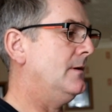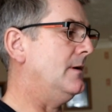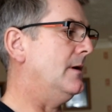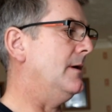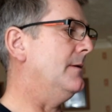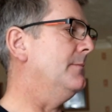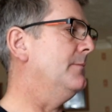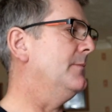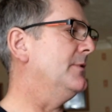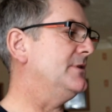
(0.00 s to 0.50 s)

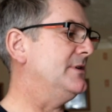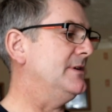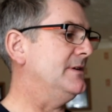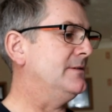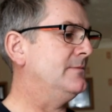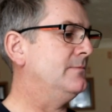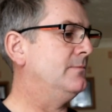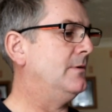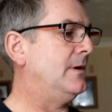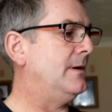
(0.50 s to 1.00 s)
um, which
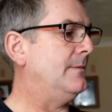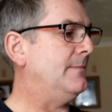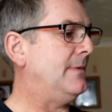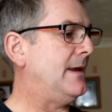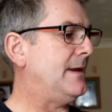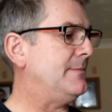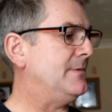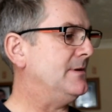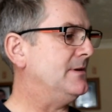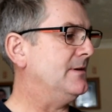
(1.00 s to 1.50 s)
is what I'm
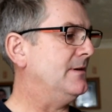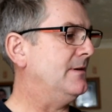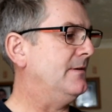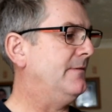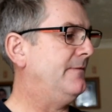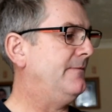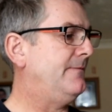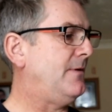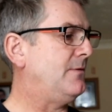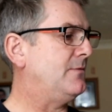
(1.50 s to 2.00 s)
aiming to
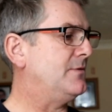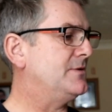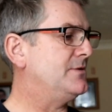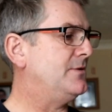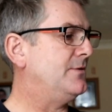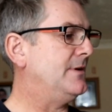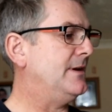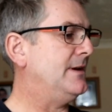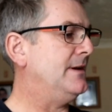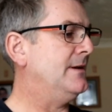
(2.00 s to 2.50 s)
focus
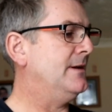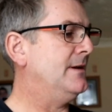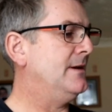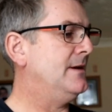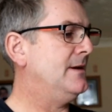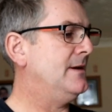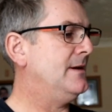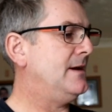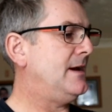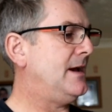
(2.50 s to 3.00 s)
on. And
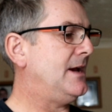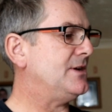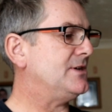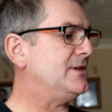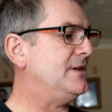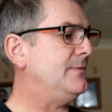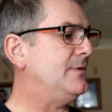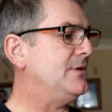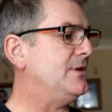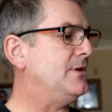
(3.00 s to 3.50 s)

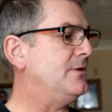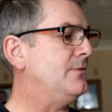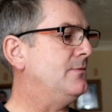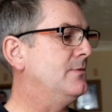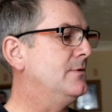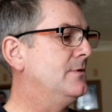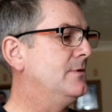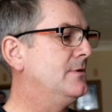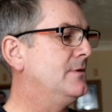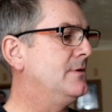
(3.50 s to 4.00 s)
actually when you
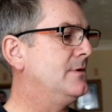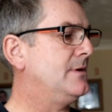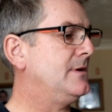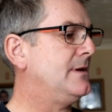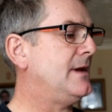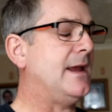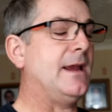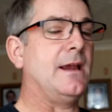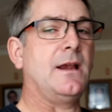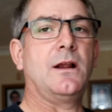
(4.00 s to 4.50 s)

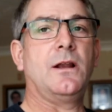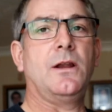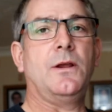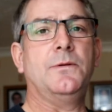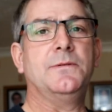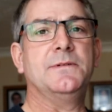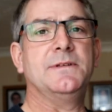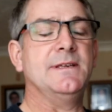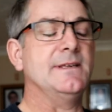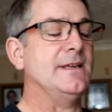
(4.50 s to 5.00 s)
get in
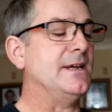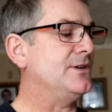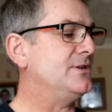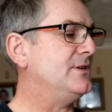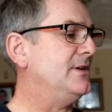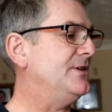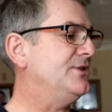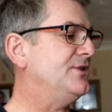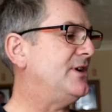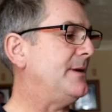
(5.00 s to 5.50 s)
close, it's
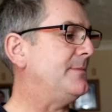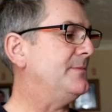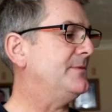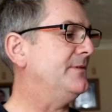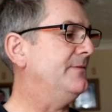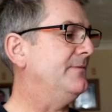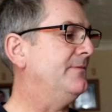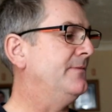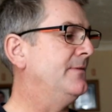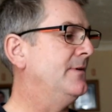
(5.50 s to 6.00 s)
actually shapes
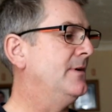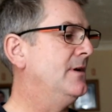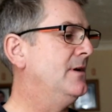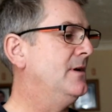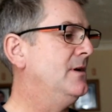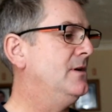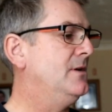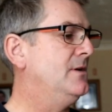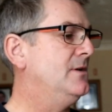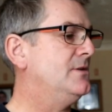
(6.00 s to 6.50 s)
of
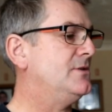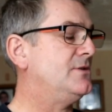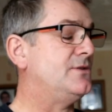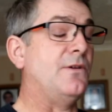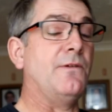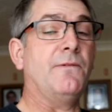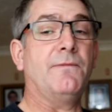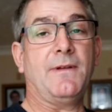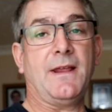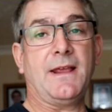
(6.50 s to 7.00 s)

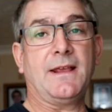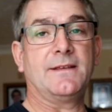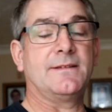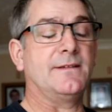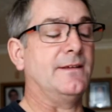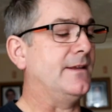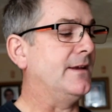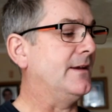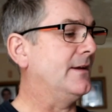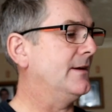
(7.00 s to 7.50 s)
snowflakes,
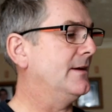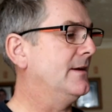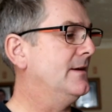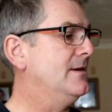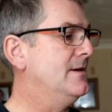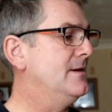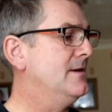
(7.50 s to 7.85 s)
I think.